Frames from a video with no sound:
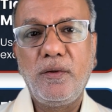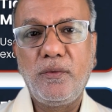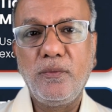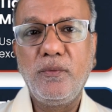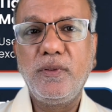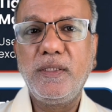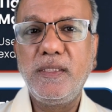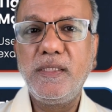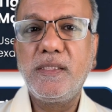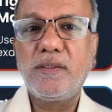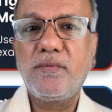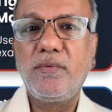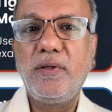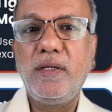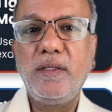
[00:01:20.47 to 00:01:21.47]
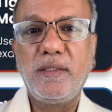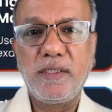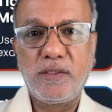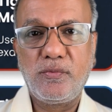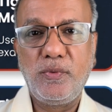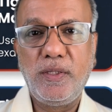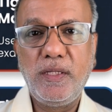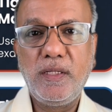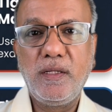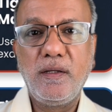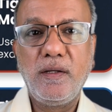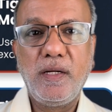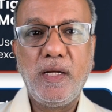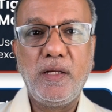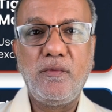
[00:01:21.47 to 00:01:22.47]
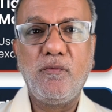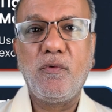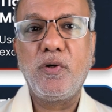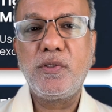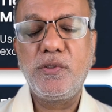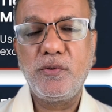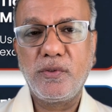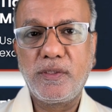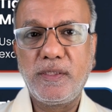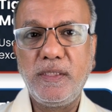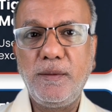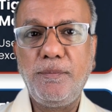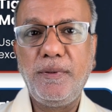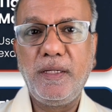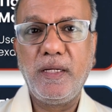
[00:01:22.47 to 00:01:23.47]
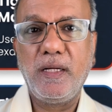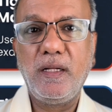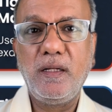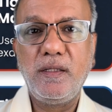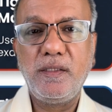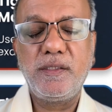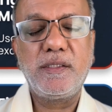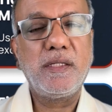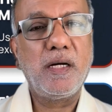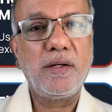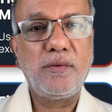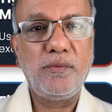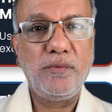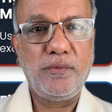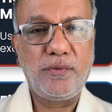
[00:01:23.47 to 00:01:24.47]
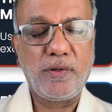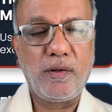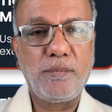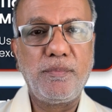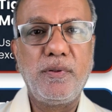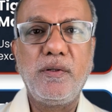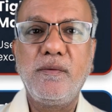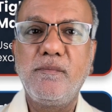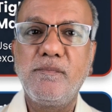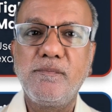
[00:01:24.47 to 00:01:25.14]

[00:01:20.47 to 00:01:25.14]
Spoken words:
Do these 3 this week and watch your CPL start to drop.